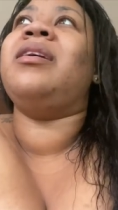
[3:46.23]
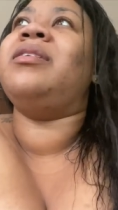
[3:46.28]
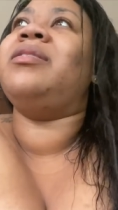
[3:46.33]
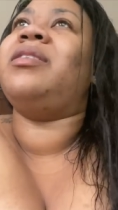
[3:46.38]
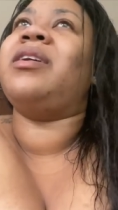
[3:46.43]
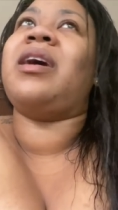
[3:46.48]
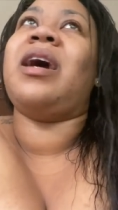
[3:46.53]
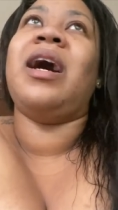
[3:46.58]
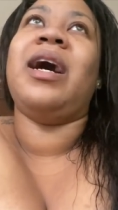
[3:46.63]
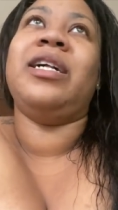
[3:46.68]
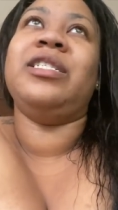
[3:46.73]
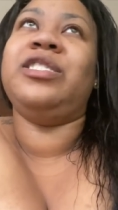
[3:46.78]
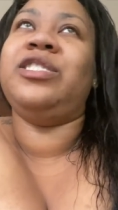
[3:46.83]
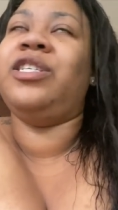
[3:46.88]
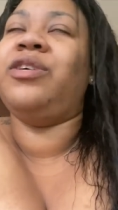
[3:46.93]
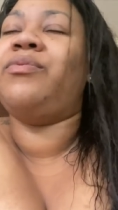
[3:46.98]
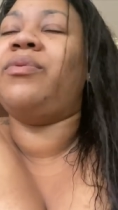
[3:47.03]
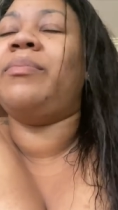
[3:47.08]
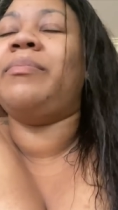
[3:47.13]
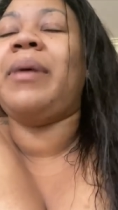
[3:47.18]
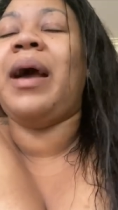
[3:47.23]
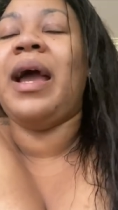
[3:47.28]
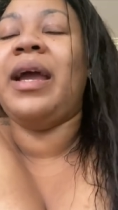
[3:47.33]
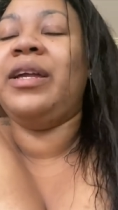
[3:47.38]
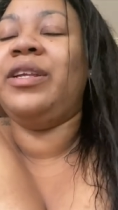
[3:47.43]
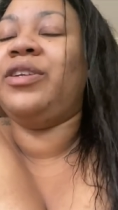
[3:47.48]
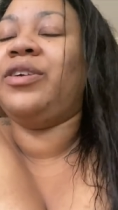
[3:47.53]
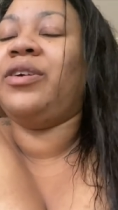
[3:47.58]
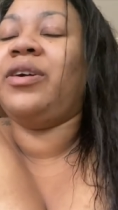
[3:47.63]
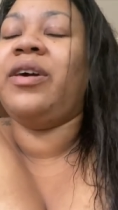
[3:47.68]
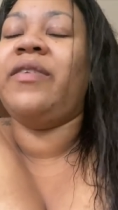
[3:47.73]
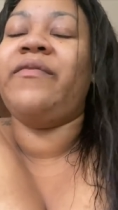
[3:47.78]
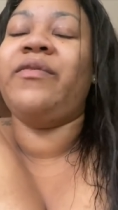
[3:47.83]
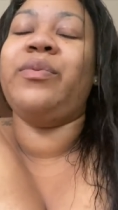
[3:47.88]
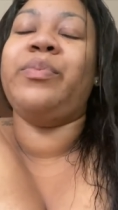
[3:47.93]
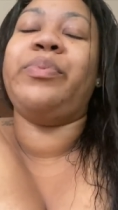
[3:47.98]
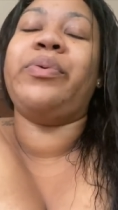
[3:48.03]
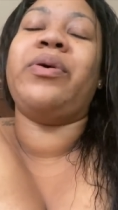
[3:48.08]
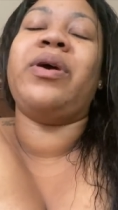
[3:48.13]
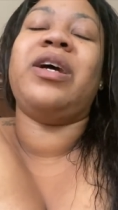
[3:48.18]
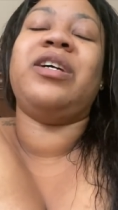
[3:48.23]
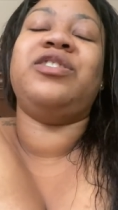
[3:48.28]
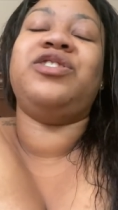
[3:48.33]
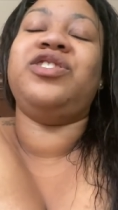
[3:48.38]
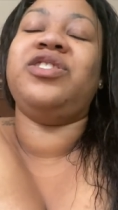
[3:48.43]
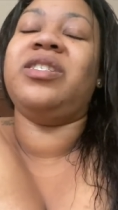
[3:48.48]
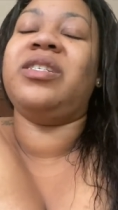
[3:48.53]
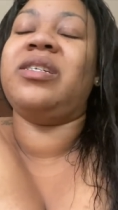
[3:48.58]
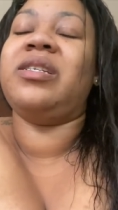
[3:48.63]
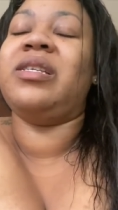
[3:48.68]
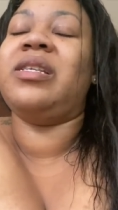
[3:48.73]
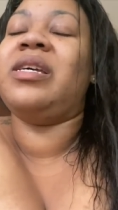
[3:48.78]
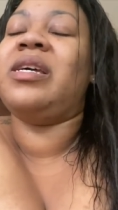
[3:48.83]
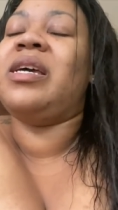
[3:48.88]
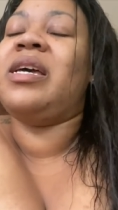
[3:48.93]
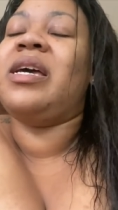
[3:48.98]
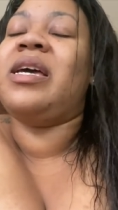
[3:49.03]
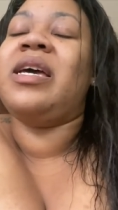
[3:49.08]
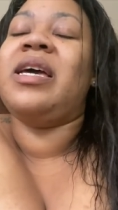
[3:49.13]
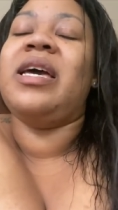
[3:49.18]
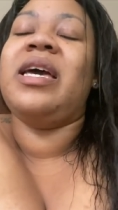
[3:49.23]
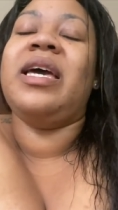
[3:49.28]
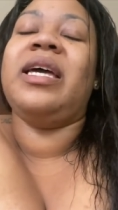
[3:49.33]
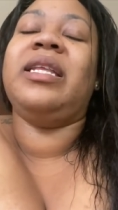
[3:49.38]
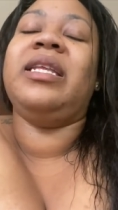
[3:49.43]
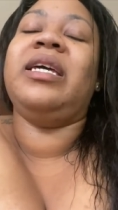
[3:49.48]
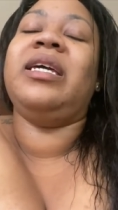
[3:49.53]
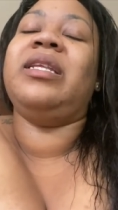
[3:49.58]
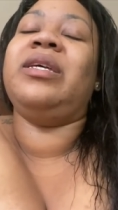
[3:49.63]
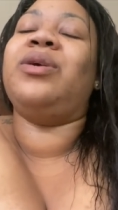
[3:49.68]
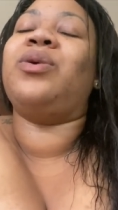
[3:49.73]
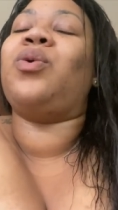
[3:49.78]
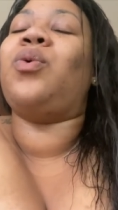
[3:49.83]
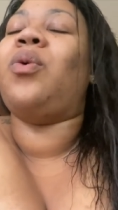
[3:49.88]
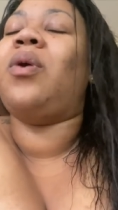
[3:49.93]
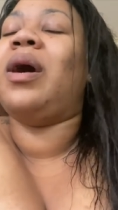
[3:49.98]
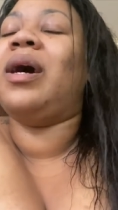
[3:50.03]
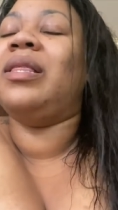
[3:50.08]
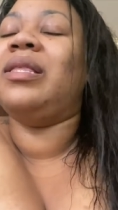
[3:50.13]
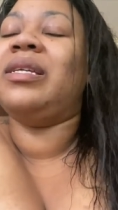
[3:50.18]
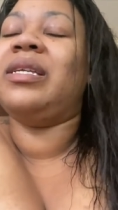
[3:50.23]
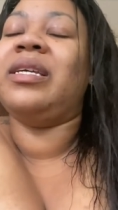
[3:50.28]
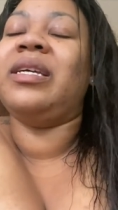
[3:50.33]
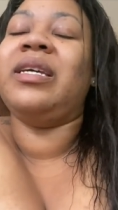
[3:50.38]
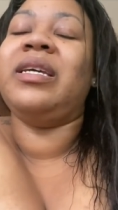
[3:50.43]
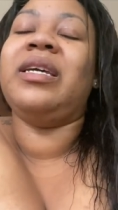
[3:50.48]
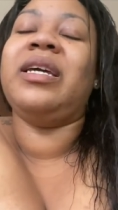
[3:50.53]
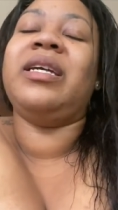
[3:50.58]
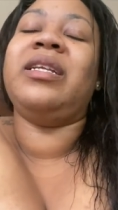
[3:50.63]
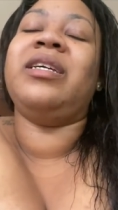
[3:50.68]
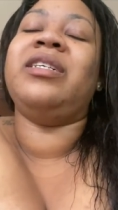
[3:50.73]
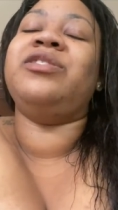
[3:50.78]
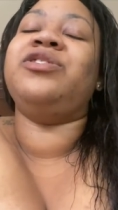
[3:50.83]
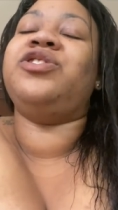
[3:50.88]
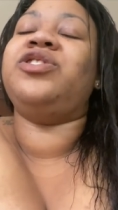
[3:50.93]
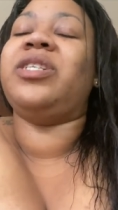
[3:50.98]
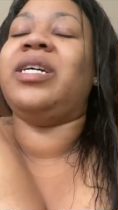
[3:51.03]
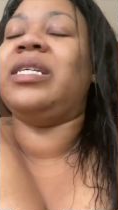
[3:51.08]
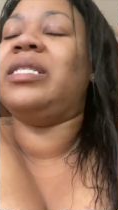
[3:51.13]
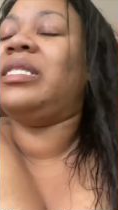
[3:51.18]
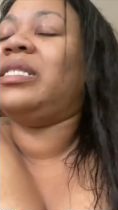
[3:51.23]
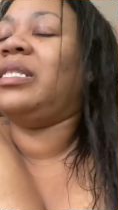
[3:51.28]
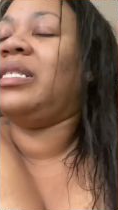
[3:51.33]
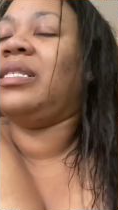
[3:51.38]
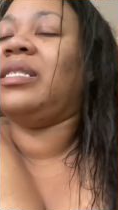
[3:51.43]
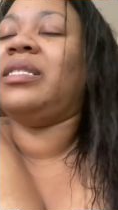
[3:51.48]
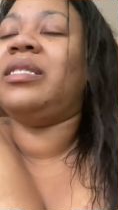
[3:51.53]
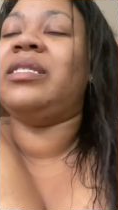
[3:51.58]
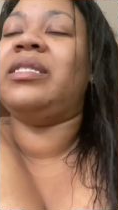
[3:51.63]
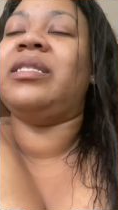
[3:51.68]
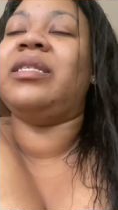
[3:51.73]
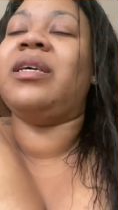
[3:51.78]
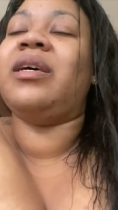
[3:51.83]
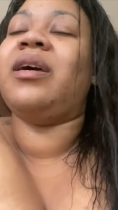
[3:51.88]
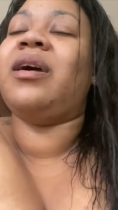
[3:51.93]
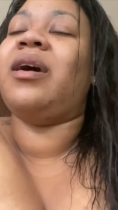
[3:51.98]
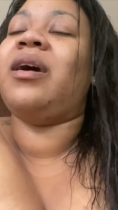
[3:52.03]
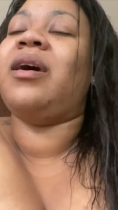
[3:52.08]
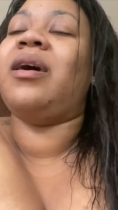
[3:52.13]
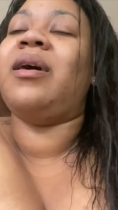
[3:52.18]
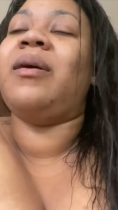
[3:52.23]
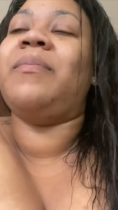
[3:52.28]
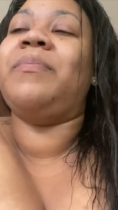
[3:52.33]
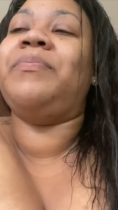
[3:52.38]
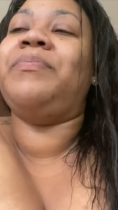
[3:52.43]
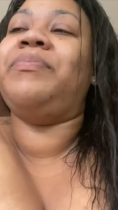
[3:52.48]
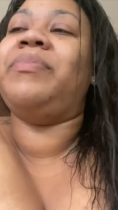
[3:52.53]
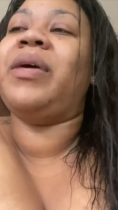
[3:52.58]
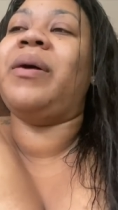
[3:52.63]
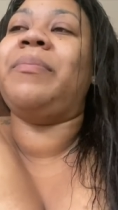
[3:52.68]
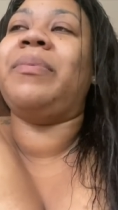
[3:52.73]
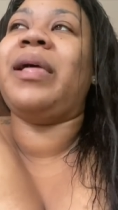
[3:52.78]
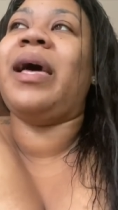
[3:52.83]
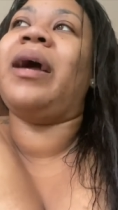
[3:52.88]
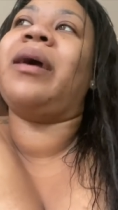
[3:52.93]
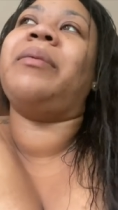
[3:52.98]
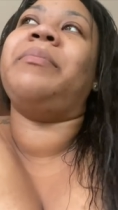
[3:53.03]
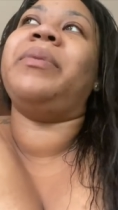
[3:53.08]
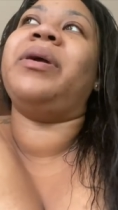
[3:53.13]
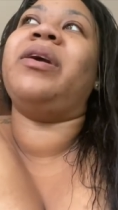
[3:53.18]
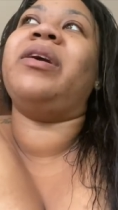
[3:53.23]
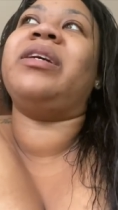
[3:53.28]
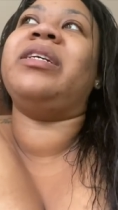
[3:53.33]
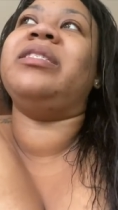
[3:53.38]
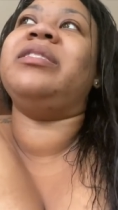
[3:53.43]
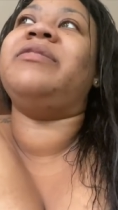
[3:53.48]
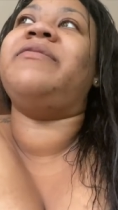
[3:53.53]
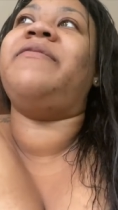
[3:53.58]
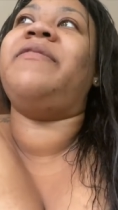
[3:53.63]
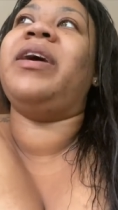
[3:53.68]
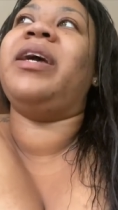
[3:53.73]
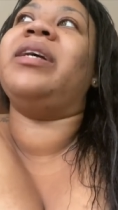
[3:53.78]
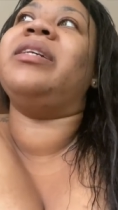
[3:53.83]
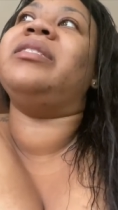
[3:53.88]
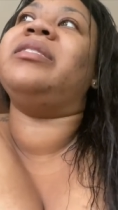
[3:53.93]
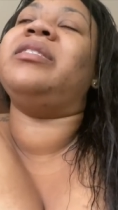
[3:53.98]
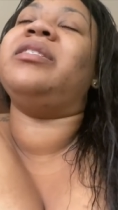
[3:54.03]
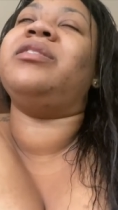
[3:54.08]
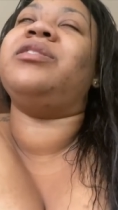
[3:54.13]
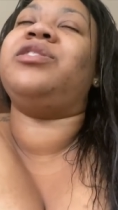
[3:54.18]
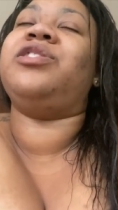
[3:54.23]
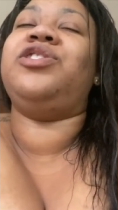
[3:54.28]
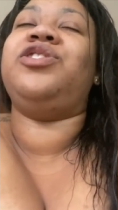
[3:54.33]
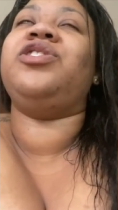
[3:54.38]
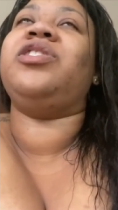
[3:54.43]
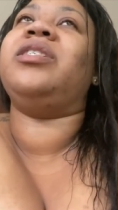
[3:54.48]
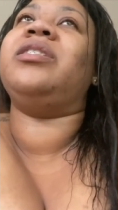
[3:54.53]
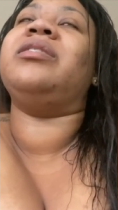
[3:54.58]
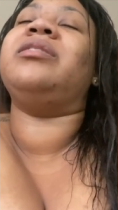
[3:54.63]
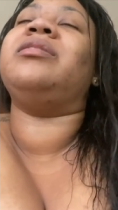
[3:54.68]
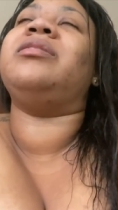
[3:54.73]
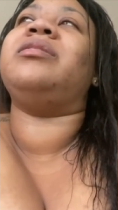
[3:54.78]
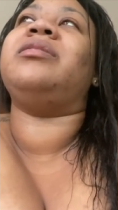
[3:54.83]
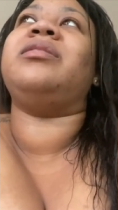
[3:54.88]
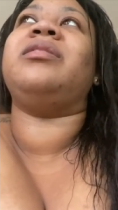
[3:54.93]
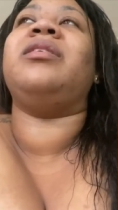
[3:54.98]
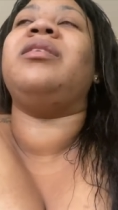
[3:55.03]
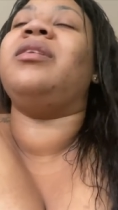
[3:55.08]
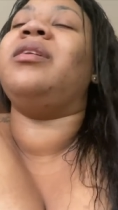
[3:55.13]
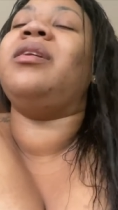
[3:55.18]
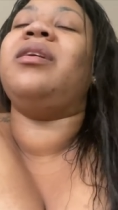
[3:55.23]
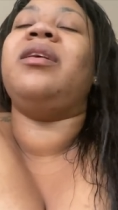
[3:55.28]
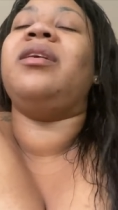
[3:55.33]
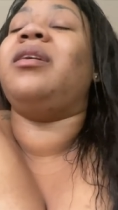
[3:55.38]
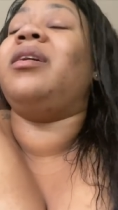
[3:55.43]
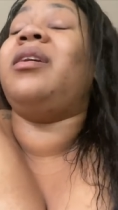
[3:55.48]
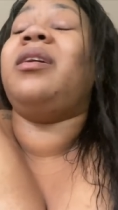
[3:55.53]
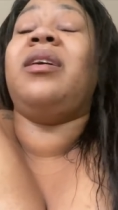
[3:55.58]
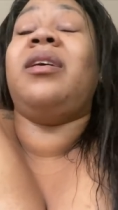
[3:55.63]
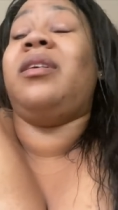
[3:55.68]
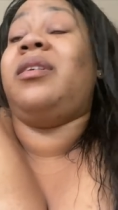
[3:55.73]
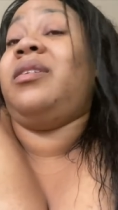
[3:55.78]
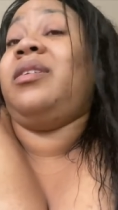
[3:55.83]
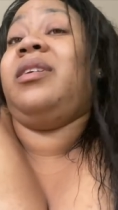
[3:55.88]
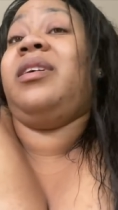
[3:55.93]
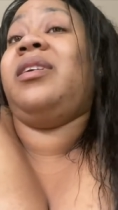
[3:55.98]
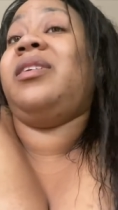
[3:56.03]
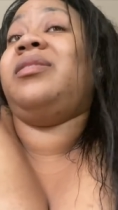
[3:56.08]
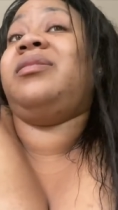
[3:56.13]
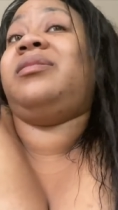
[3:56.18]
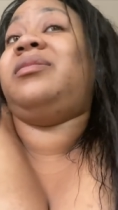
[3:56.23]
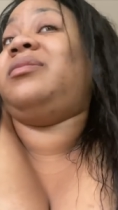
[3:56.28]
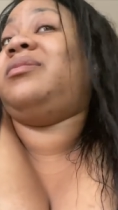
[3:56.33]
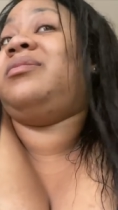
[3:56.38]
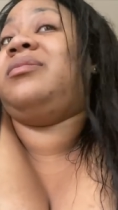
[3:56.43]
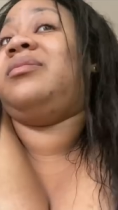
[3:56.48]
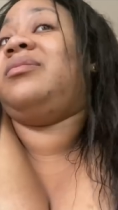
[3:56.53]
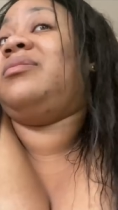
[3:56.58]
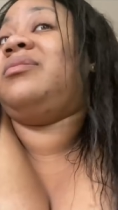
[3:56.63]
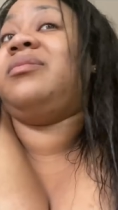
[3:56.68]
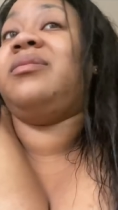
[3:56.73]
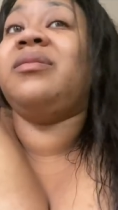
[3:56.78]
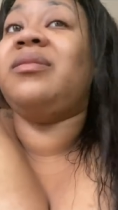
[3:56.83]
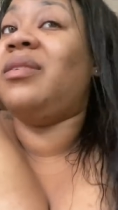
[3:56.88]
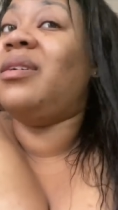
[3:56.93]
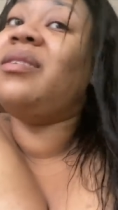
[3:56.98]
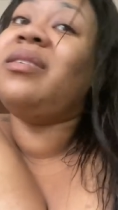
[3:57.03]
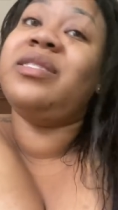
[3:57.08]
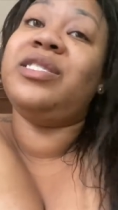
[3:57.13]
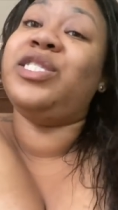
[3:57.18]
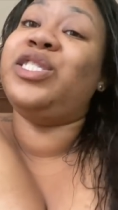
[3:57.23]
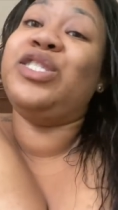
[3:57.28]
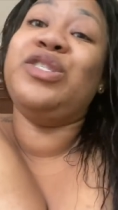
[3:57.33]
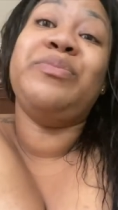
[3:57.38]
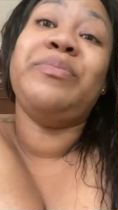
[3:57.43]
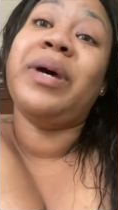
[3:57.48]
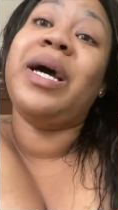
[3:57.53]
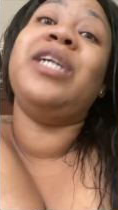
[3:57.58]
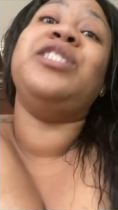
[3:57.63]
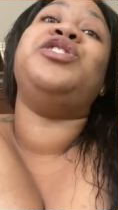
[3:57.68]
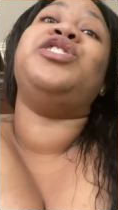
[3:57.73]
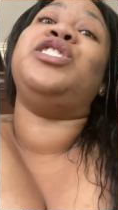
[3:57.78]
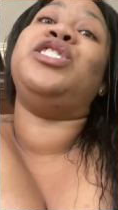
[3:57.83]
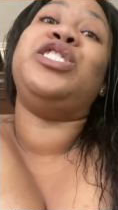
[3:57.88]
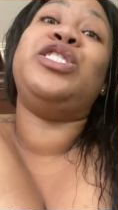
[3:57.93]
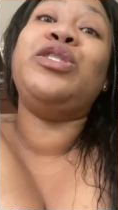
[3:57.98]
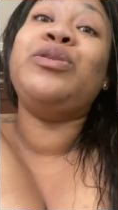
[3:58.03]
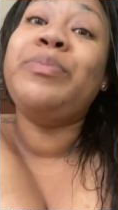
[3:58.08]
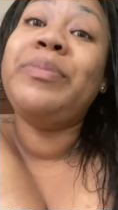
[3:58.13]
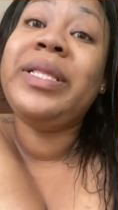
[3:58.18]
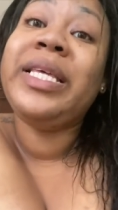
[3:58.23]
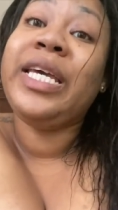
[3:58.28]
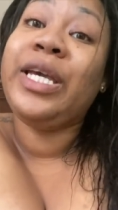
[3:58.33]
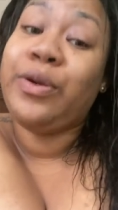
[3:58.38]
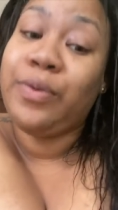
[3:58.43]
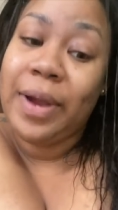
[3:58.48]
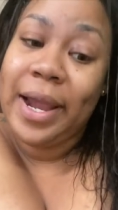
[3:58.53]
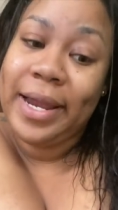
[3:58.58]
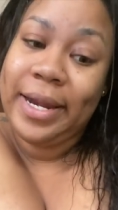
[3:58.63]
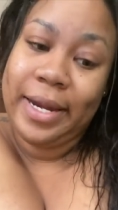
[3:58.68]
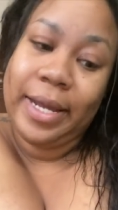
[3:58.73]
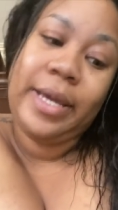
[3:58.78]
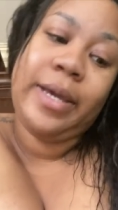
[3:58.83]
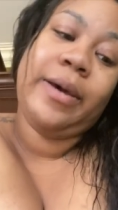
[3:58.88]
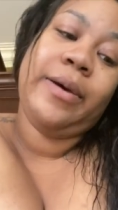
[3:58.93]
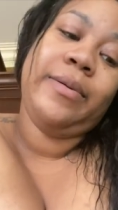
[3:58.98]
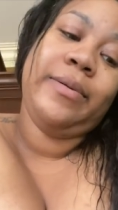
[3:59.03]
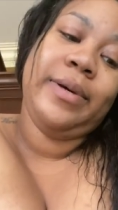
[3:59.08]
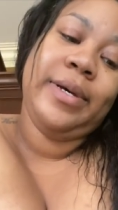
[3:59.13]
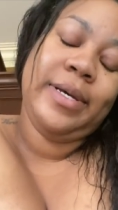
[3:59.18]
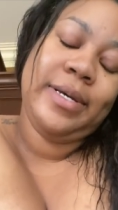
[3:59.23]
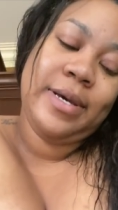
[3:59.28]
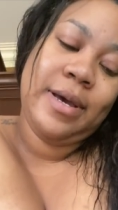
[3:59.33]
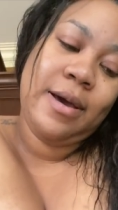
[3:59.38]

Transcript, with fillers: The constant reminder of oppression and inequality and injustice um, that Black Americans face is just, it's, it's too much. It's too bleak right now.